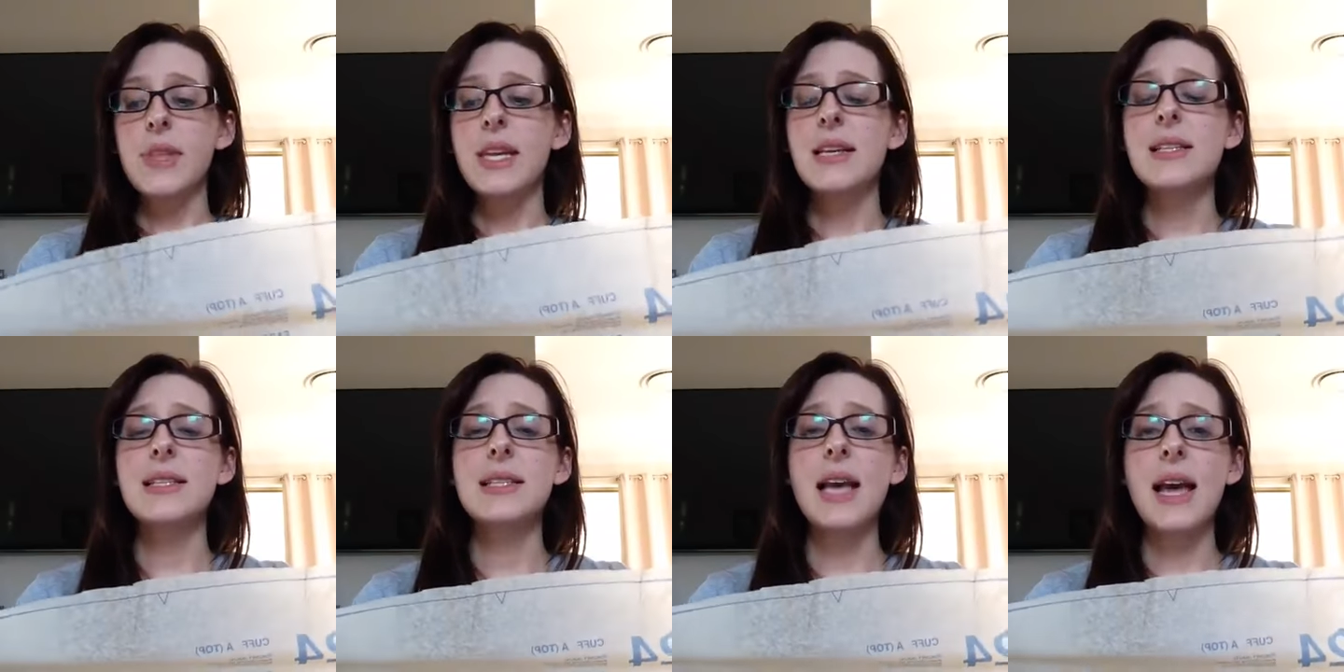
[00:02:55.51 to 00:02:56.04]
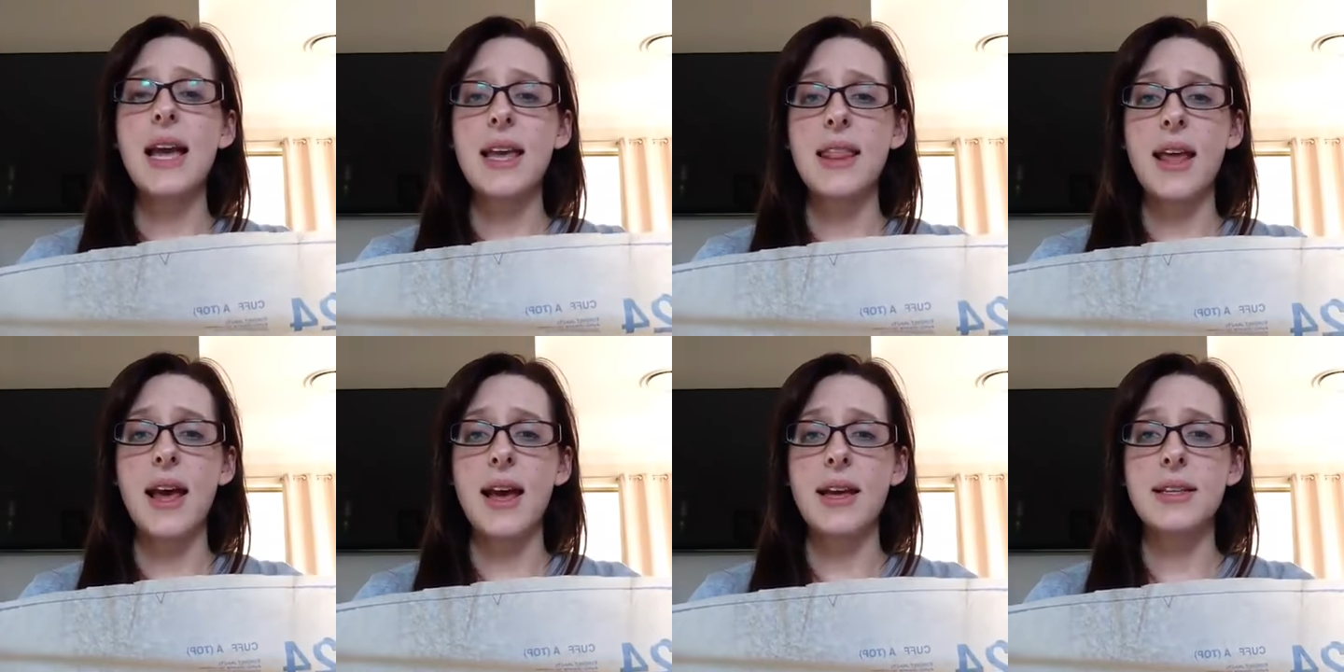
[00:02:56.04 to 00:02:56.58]
say
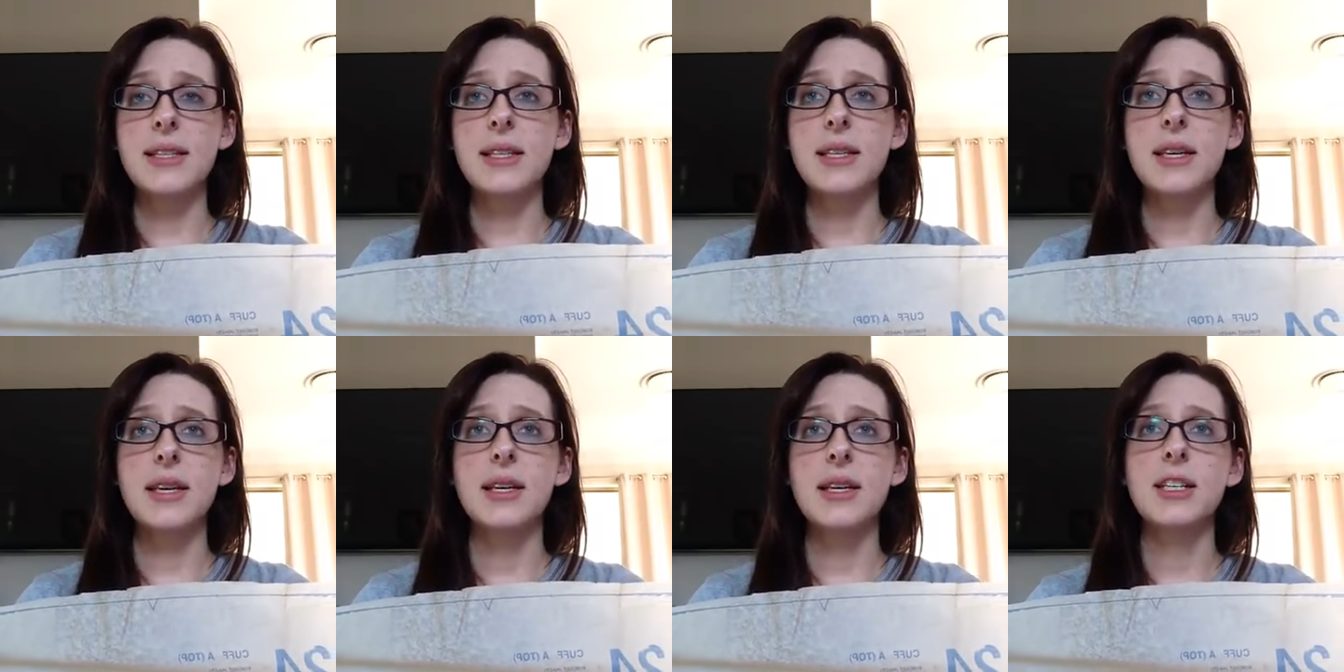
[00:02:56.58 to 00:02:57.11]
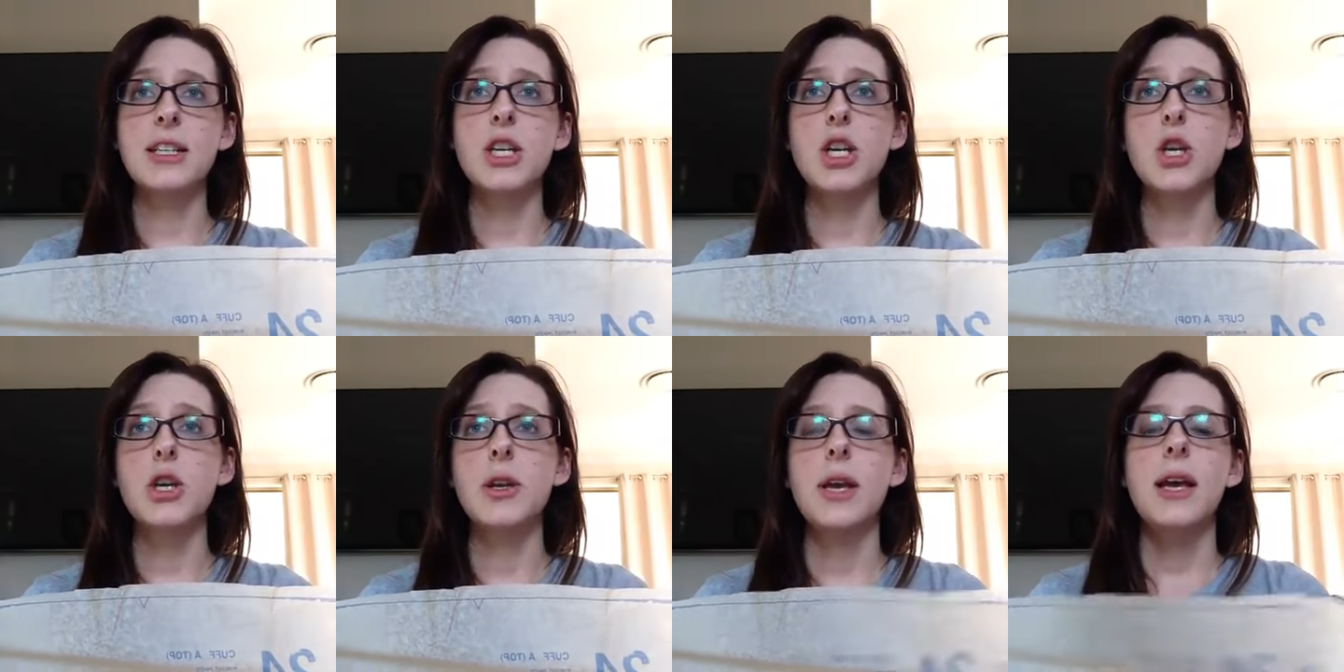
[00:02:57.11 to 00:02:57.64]
that
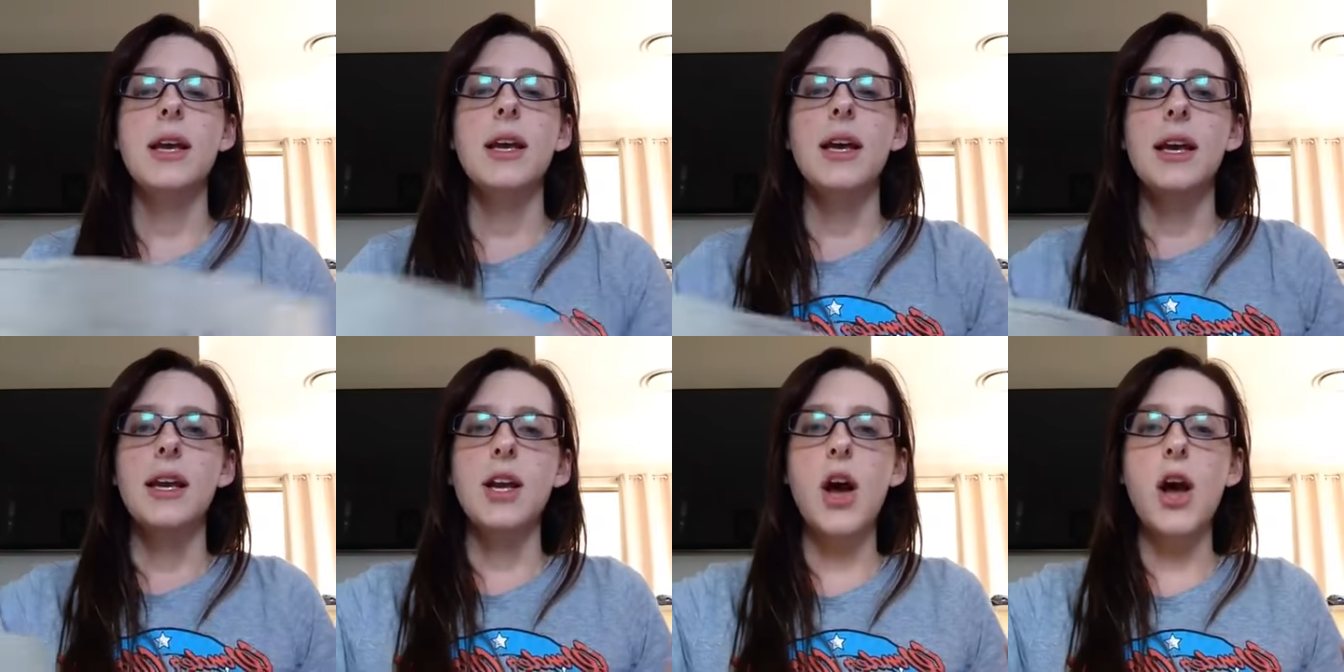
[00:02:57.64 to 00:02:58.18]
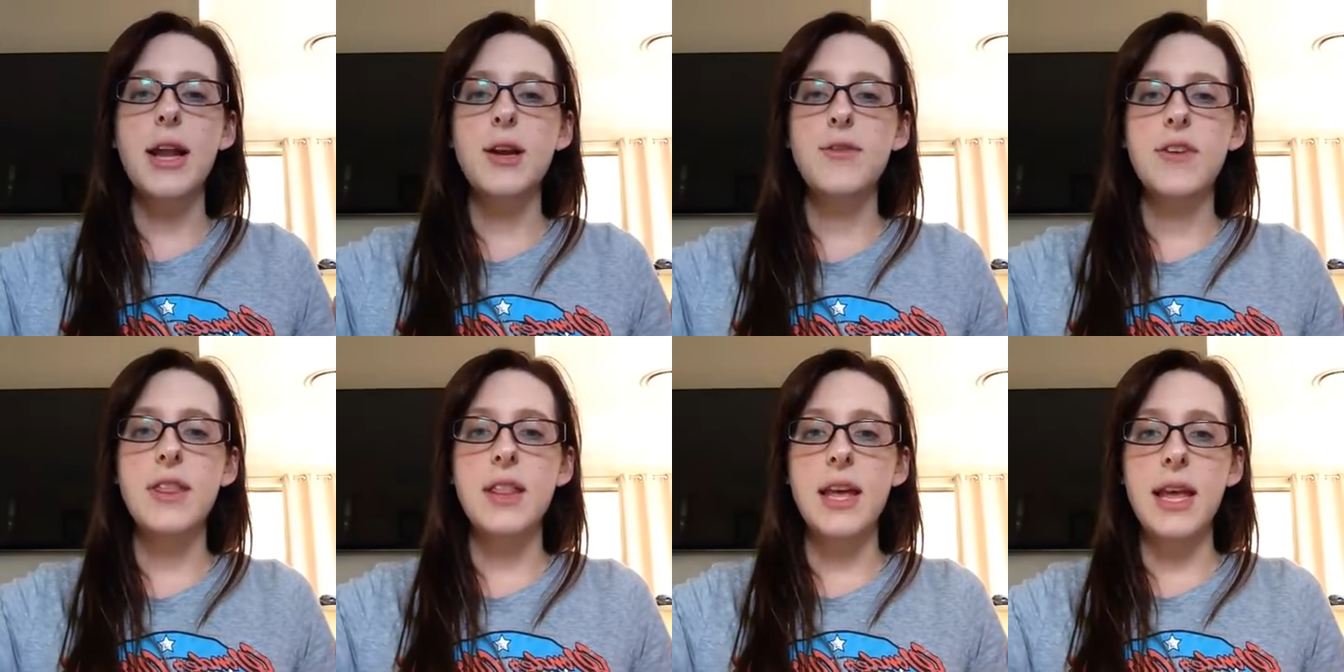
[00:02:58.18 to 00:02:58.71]
you, kind of
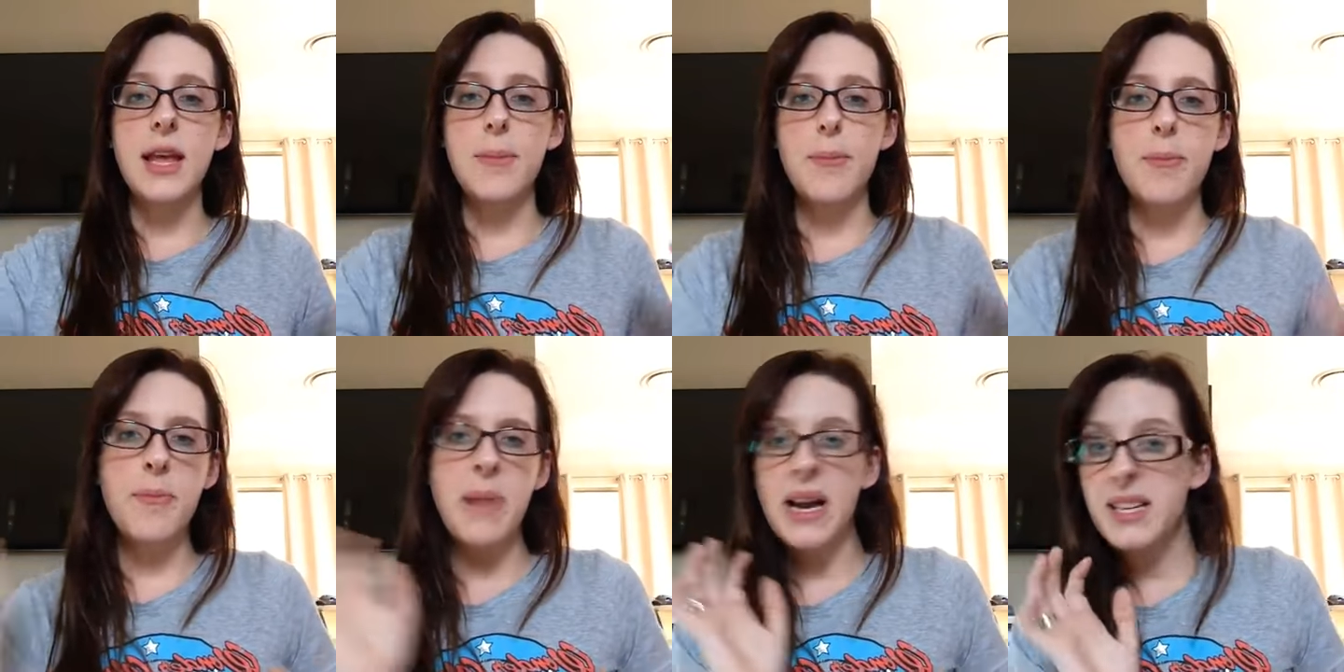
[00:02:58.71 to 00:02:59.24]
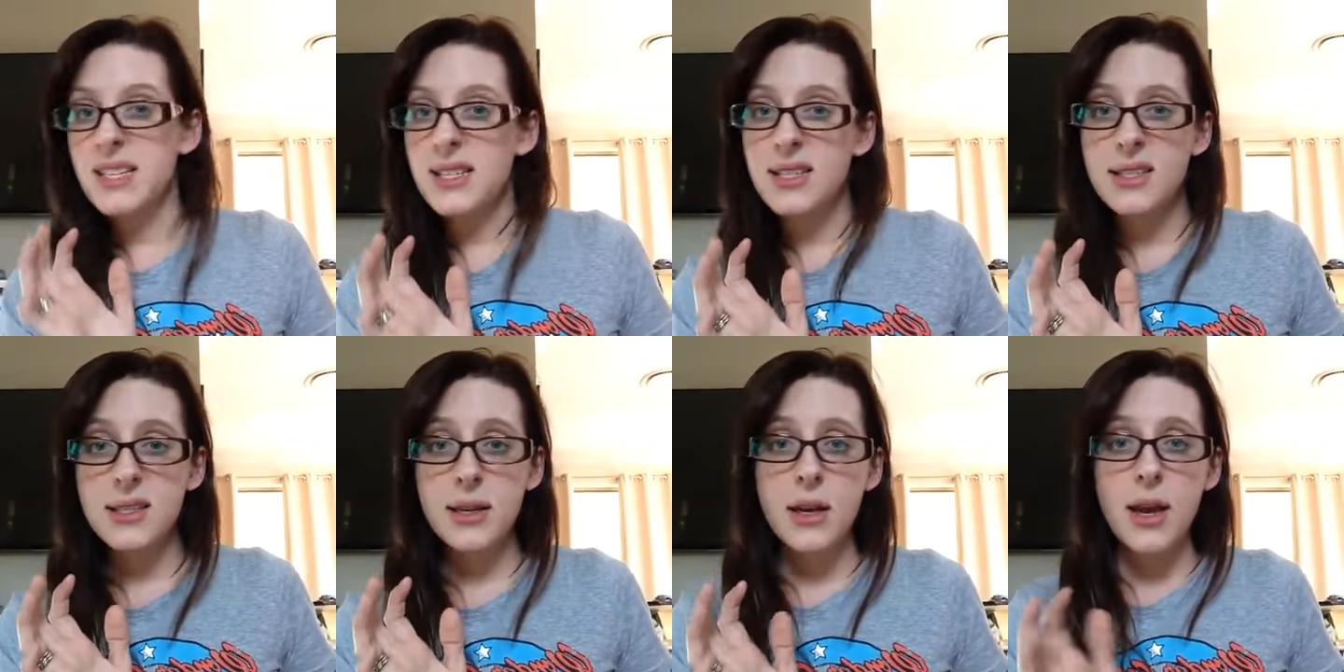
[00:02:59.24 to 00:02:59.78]
in the
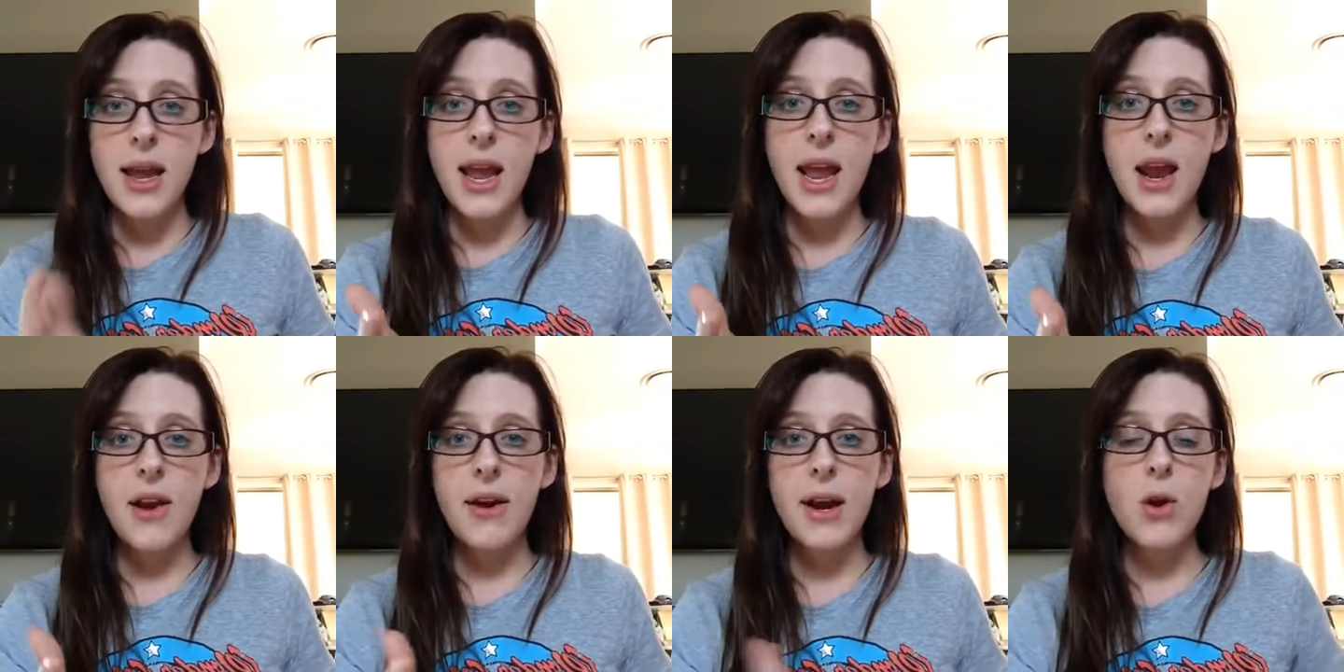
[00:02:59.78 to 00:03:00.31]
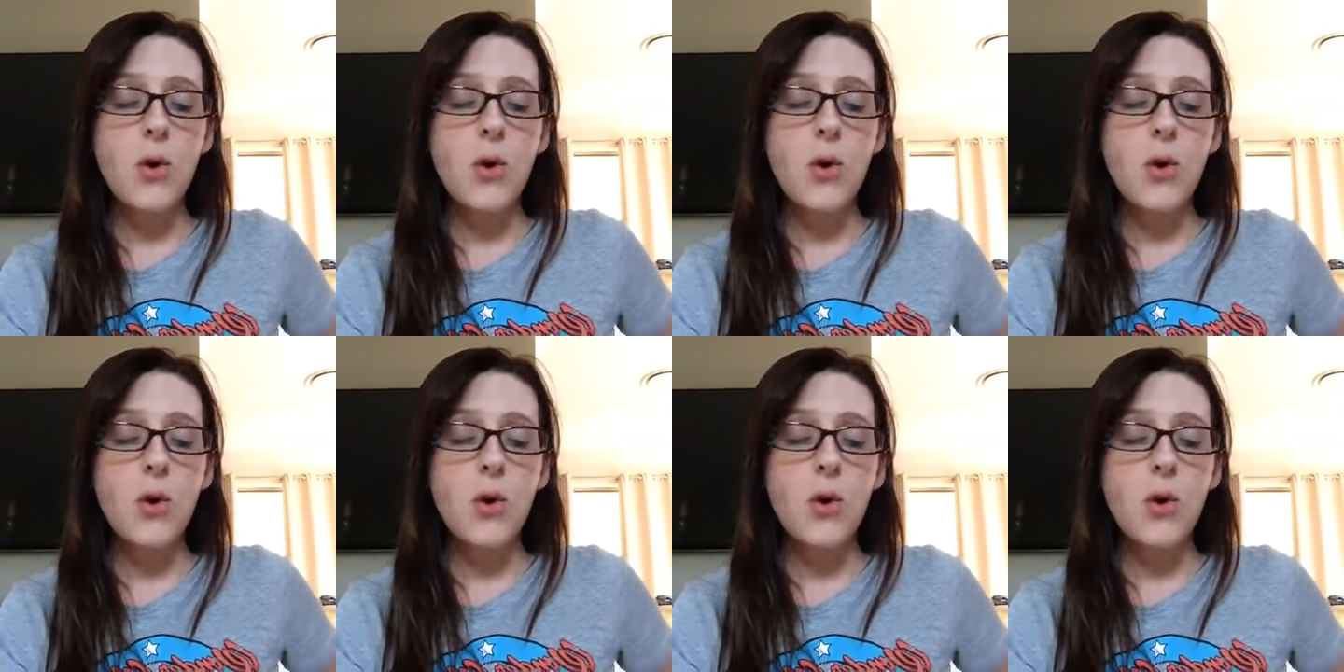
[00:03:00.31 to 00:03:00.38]
bust area or the